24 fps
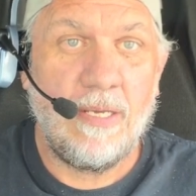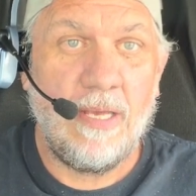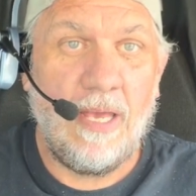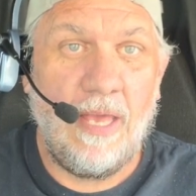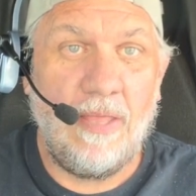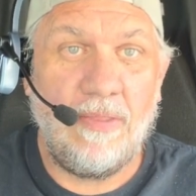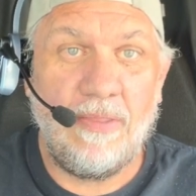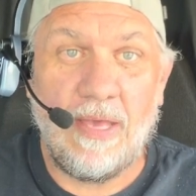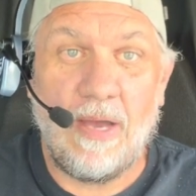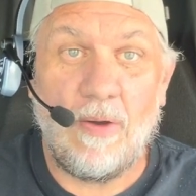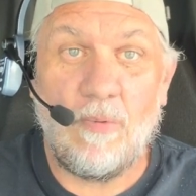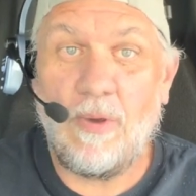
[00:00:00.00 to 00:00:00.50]

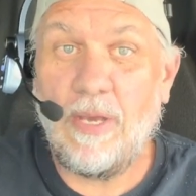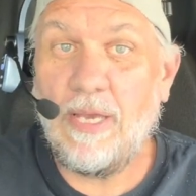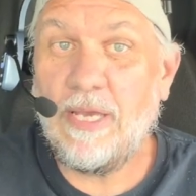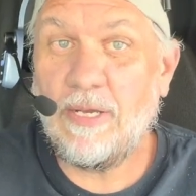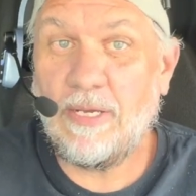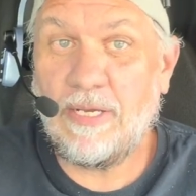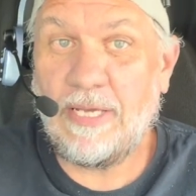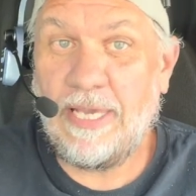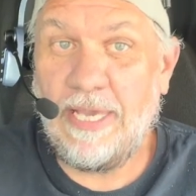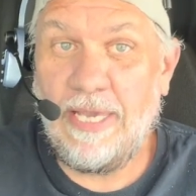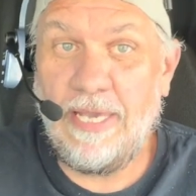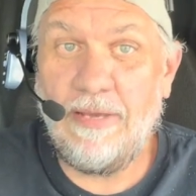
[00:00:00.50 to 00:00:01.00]
And that way it
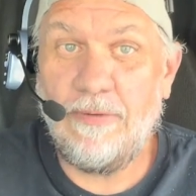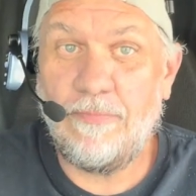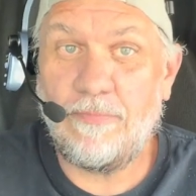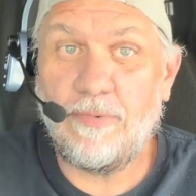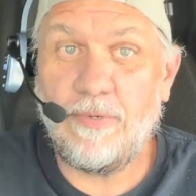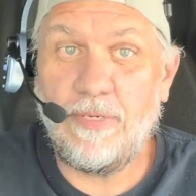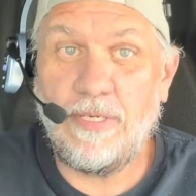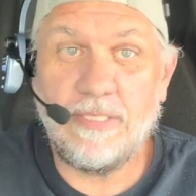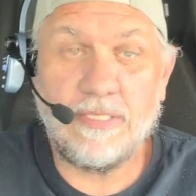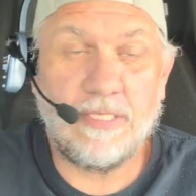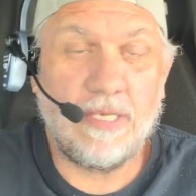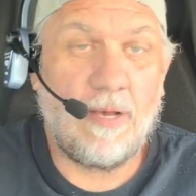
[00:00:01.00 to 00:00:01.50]
can't
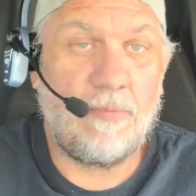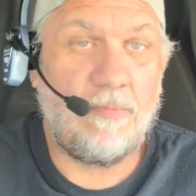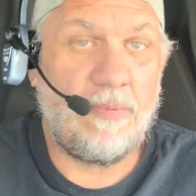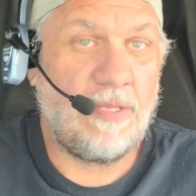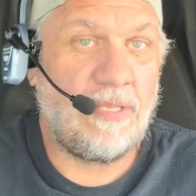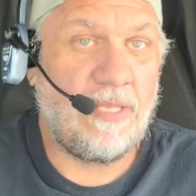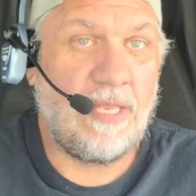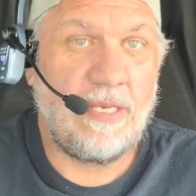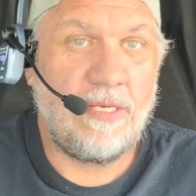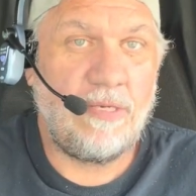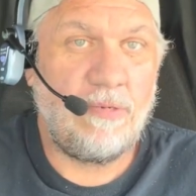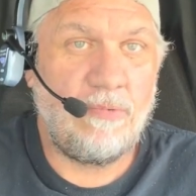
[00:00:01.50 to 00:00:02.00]
freeze up,
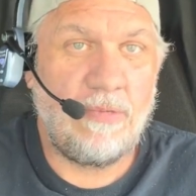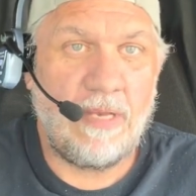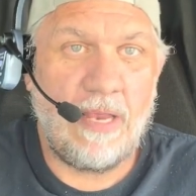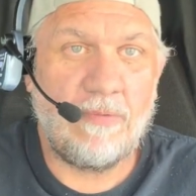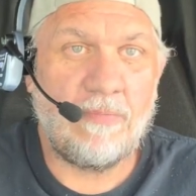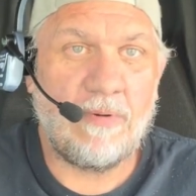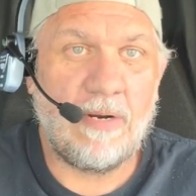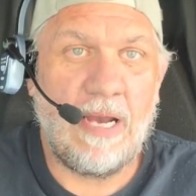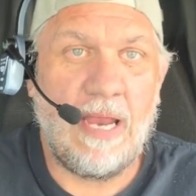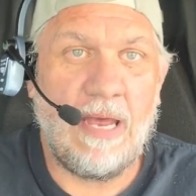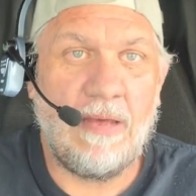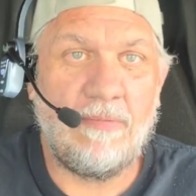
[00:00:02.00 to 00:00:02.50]
and then you
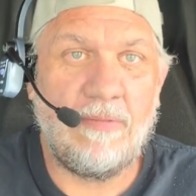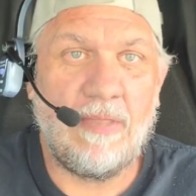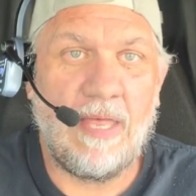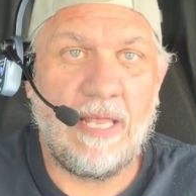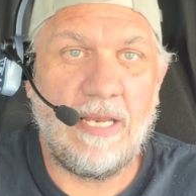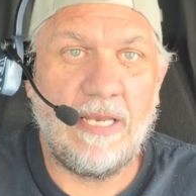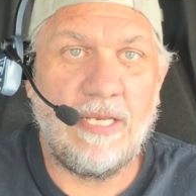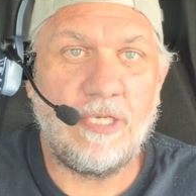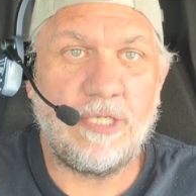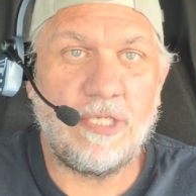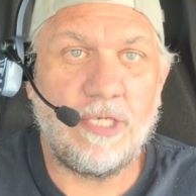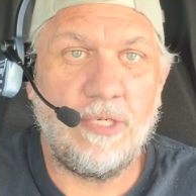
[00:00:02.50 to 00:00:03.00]
never have
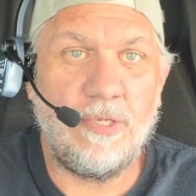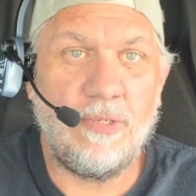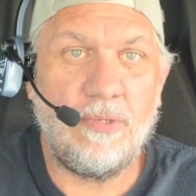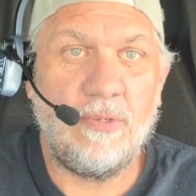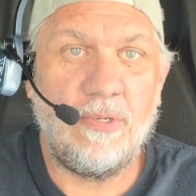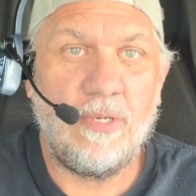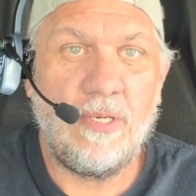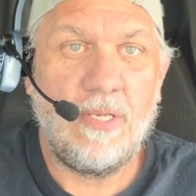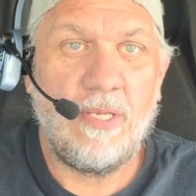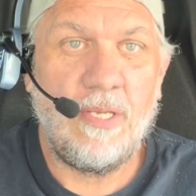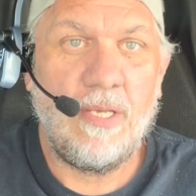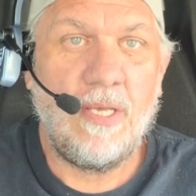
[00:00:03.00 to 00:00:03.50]
that issue.
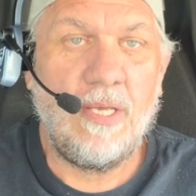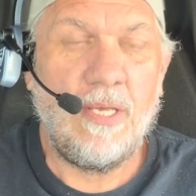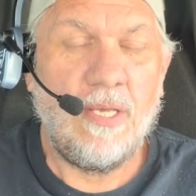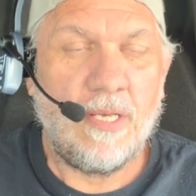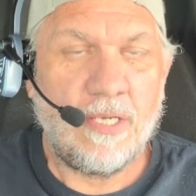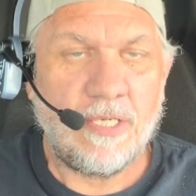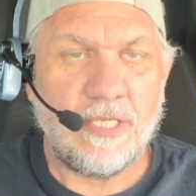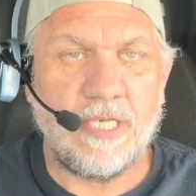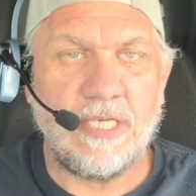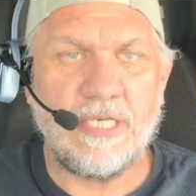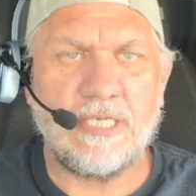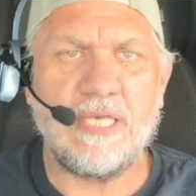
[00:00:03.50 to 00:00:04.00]

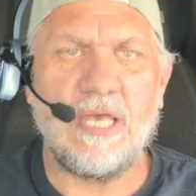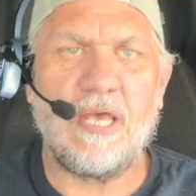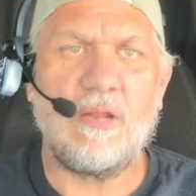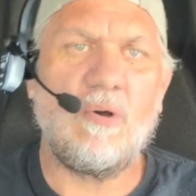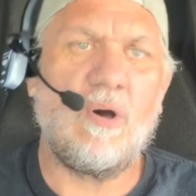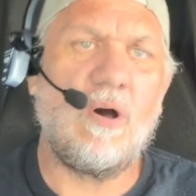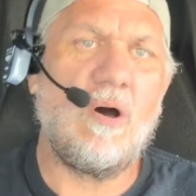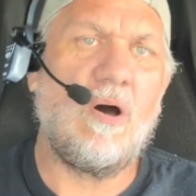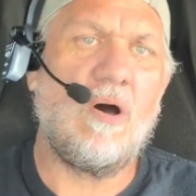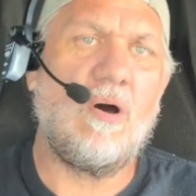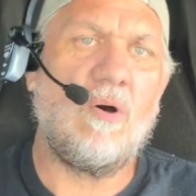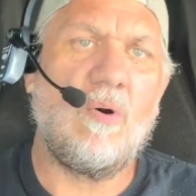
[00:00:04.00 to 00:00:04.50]
She said,
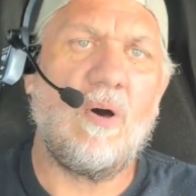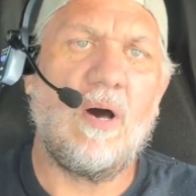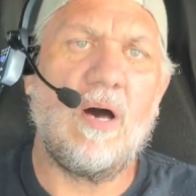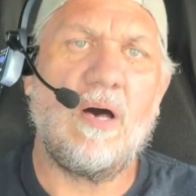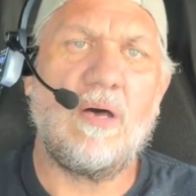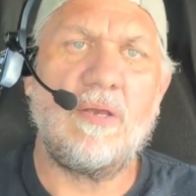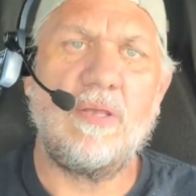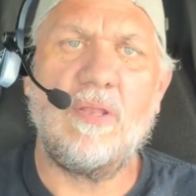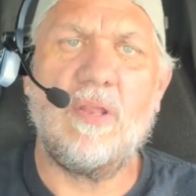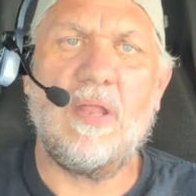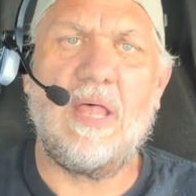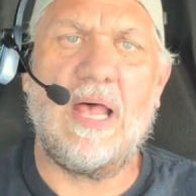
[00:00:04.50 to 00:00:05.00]
oh,
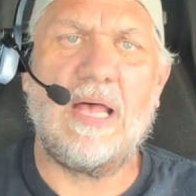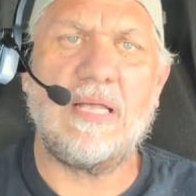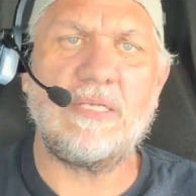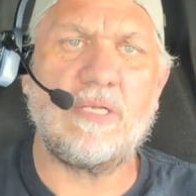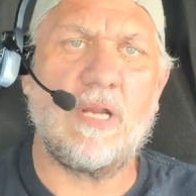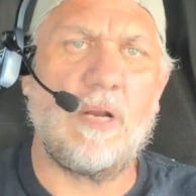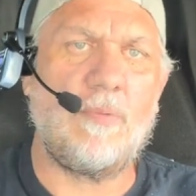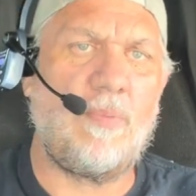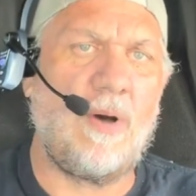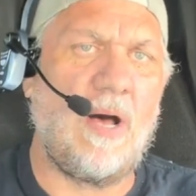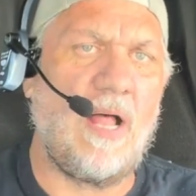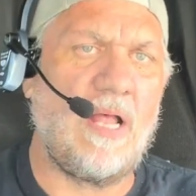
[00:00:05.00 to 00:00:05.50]
well, you know, that's
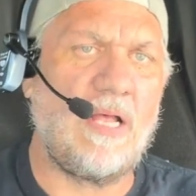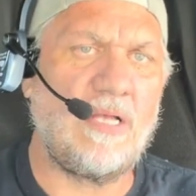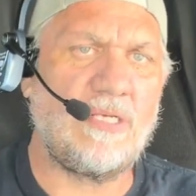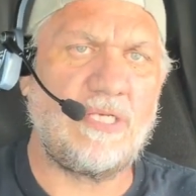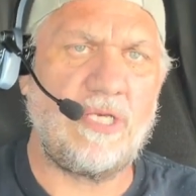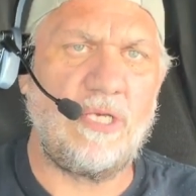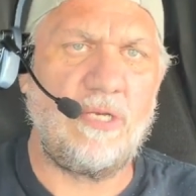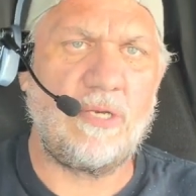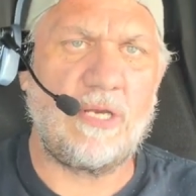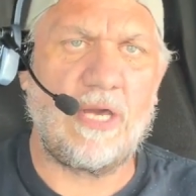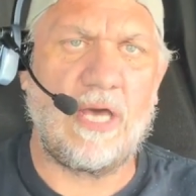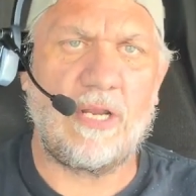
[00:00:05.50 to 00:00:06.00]
our
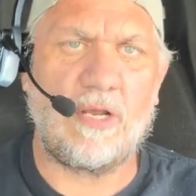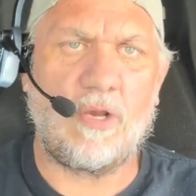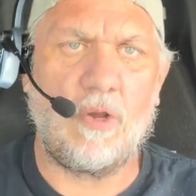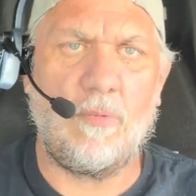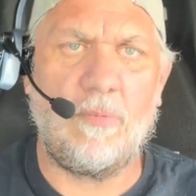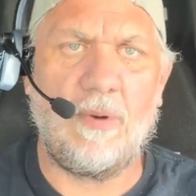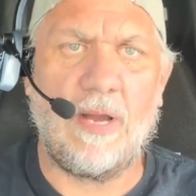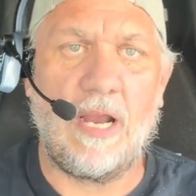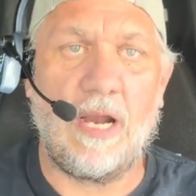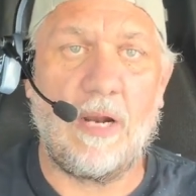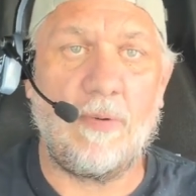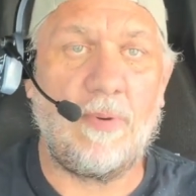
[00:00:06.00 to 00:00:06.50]
policy. You got to go
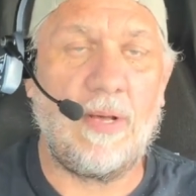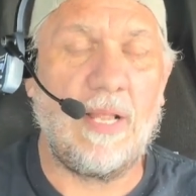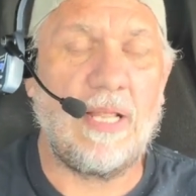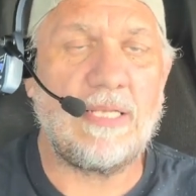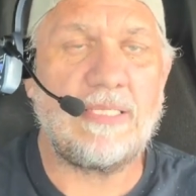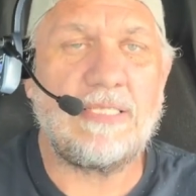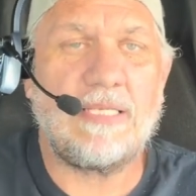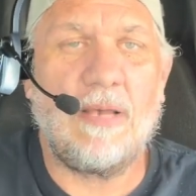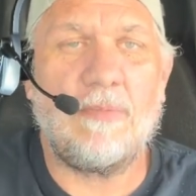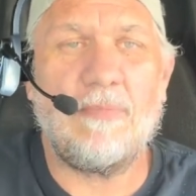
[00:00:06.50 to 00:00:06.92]
by our policy.